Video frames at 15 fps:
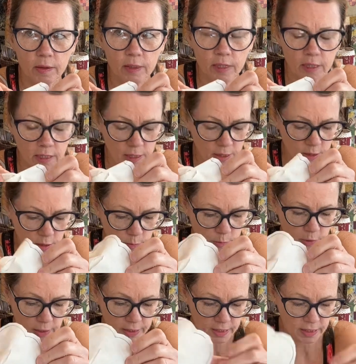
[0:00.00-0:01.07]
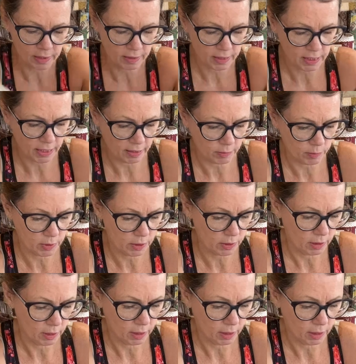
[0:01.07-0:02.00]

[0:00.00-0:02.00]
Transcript: to turn them right sides out.